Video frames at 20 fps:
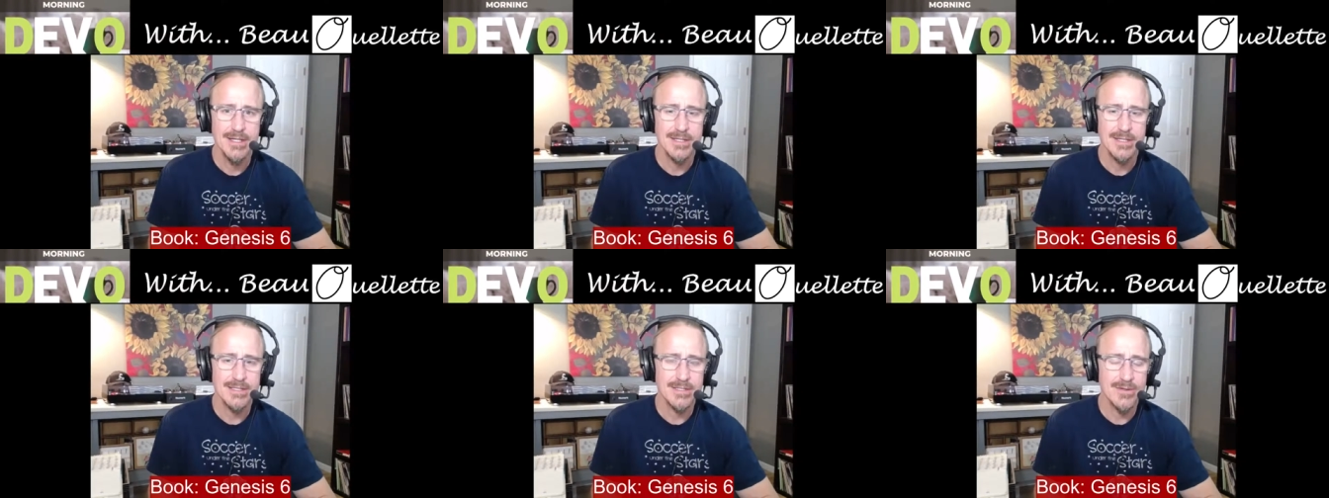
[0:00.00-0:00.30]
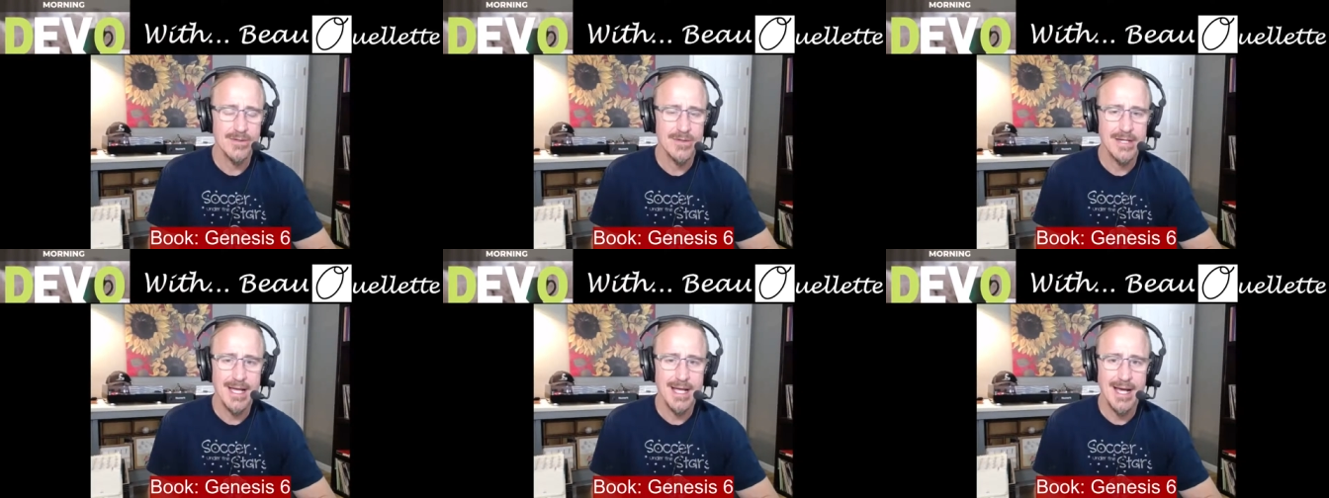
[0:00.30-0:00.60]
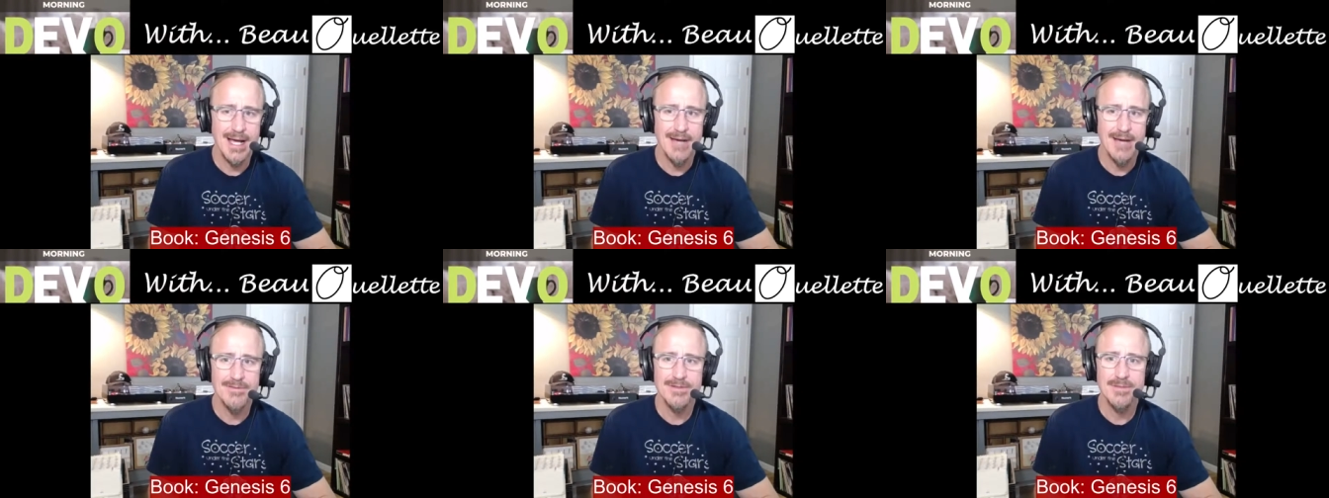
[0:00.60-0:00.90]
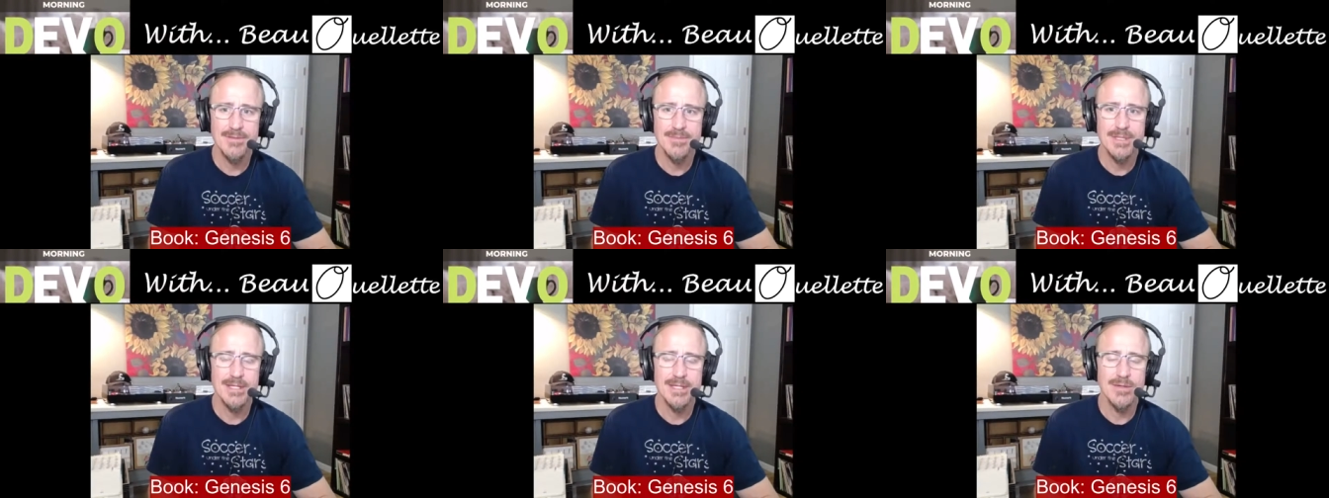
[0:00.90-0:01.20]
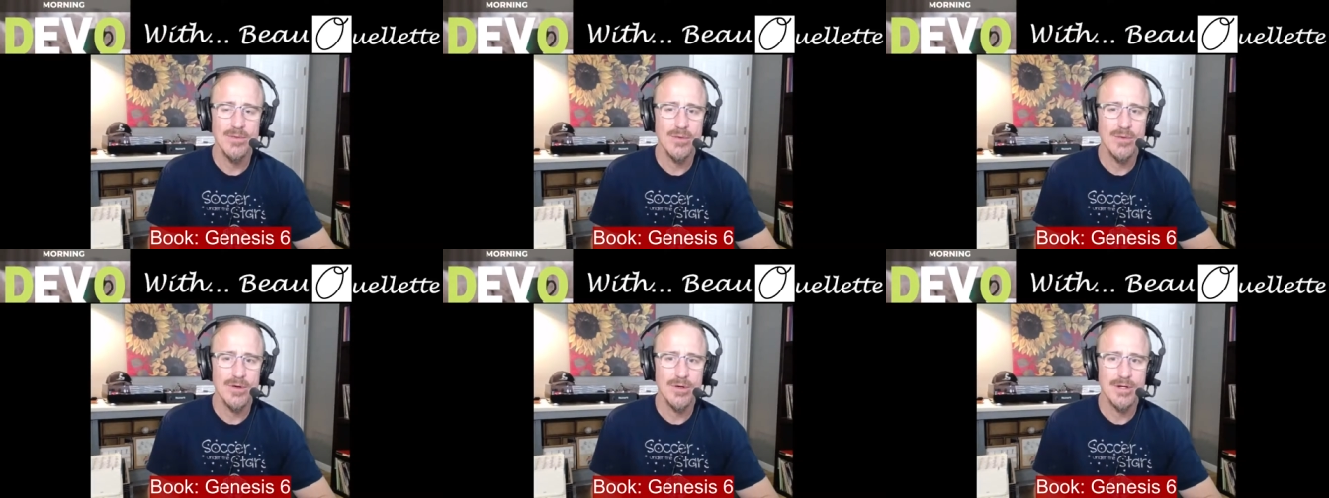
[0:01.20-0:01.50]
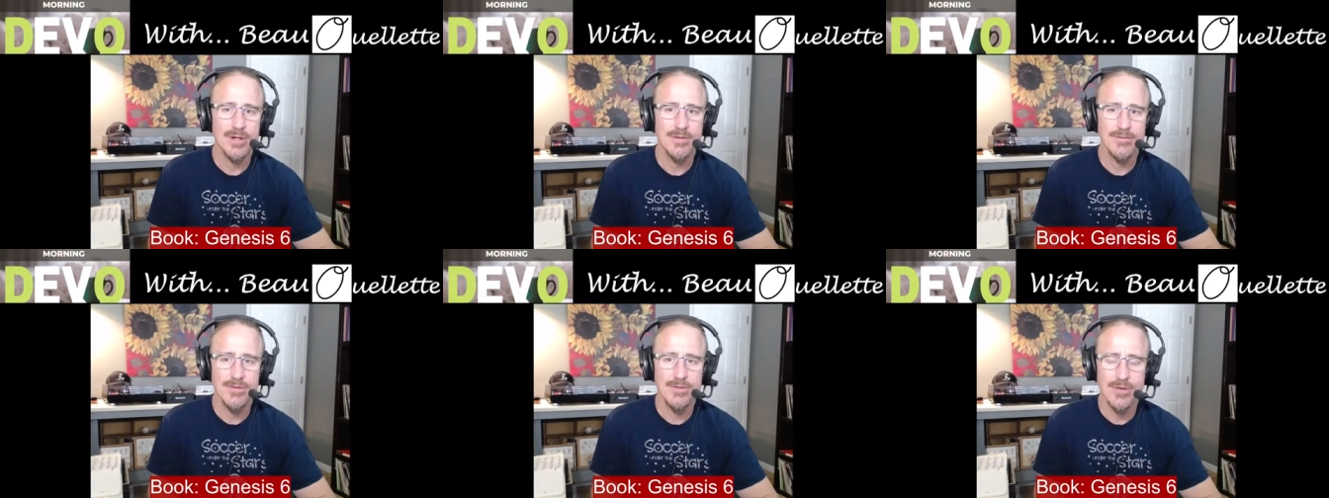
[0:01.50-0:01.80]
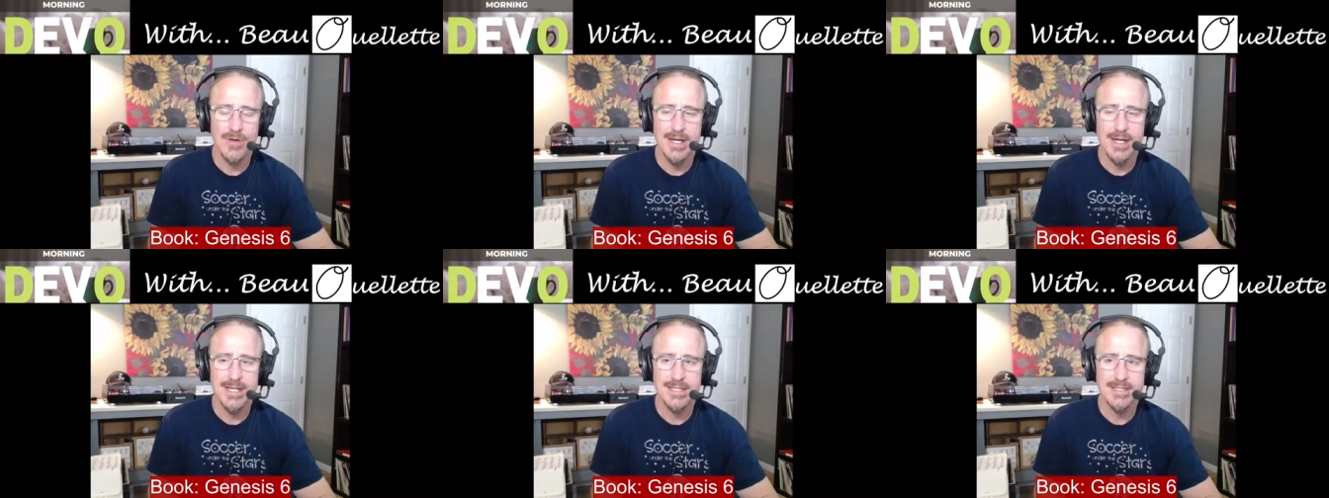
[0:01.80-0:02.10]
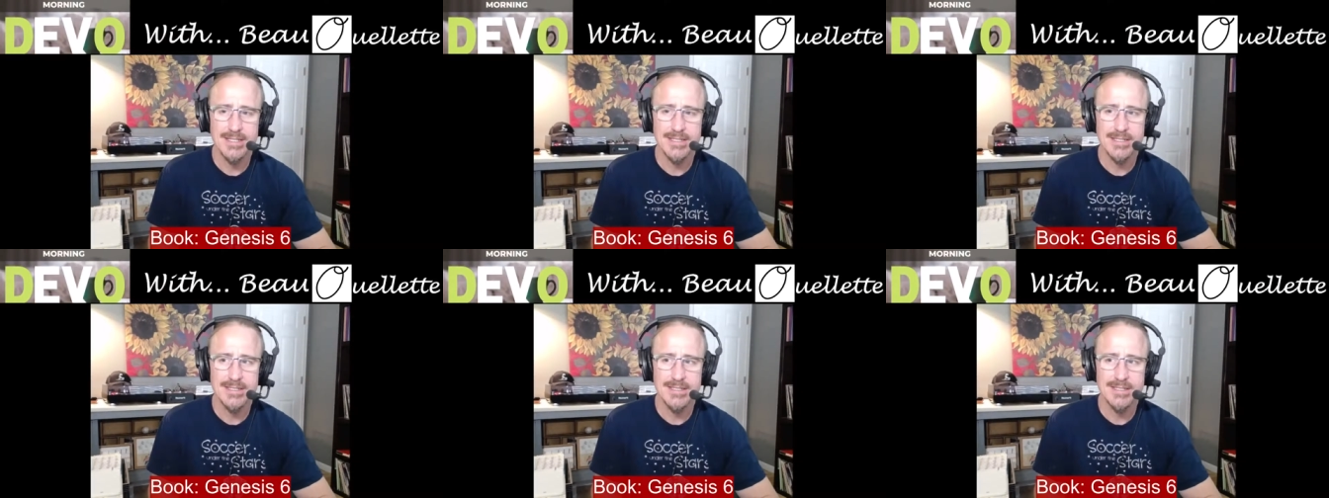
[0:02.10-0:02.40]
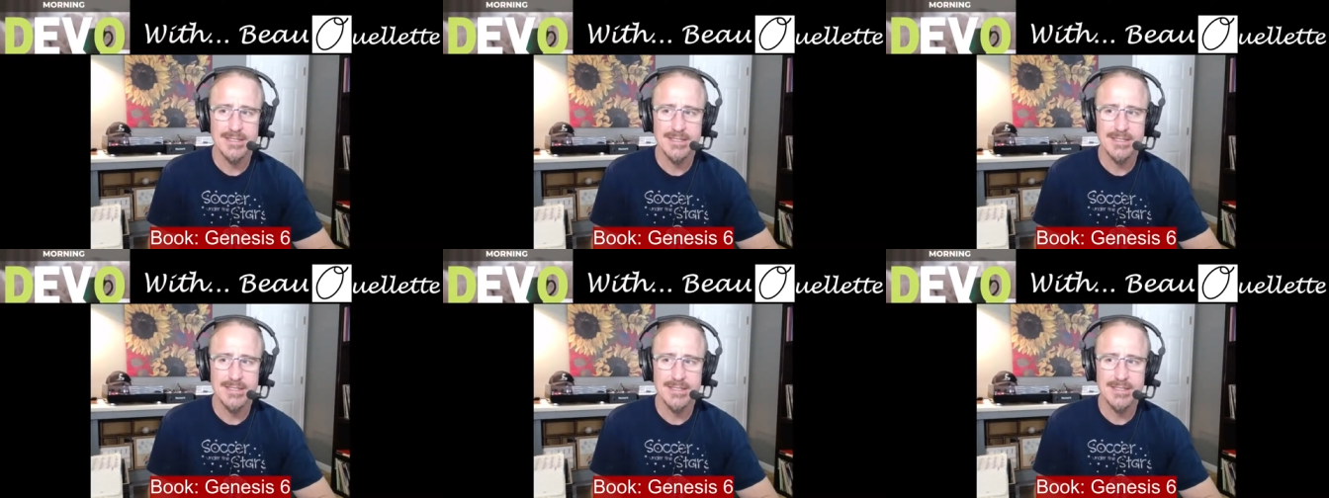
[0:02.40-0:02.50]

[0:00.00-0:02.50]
It's going to have to be a work of grace.